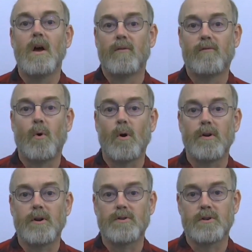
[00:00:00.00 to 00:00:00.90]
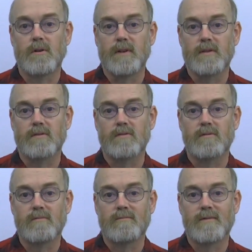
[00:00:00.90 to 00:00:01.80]
for your service.
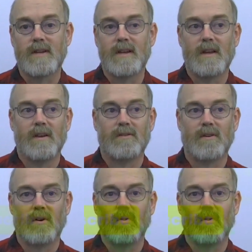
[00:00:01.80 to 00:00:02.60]
So